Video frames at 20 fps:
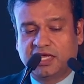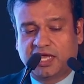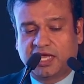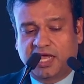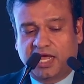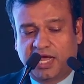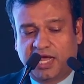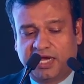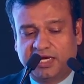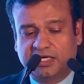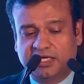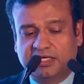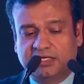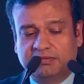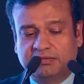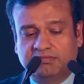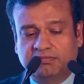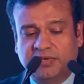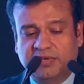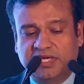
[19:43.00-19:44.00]
Had
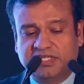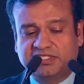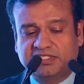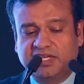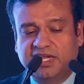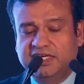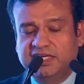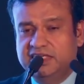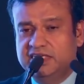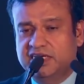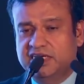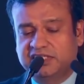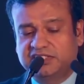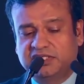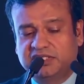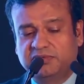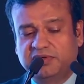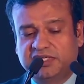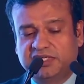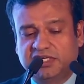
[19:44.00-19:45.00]
a baseline
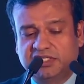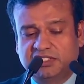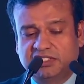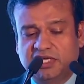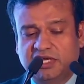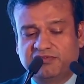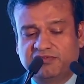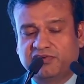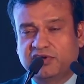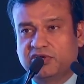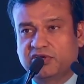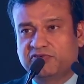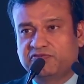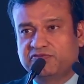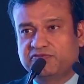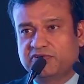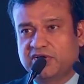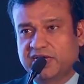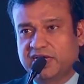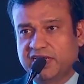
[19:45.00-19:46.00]
estimated GFR of,
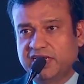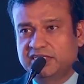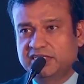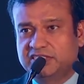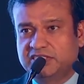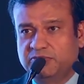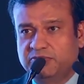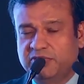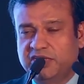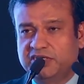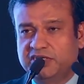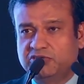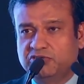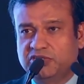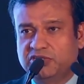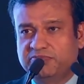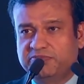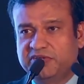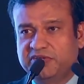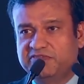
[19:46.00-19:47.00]
again similar to
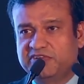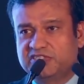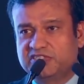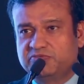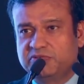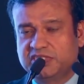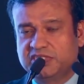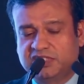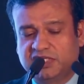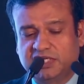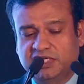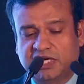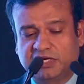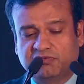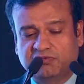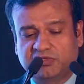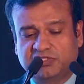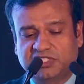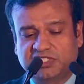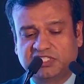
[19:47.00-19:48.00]
the previous patient, that
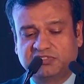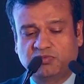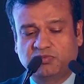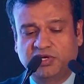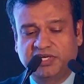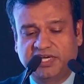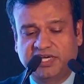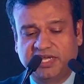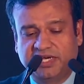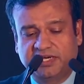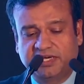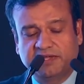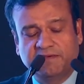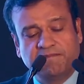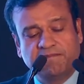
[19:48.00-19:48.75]
was 6.8.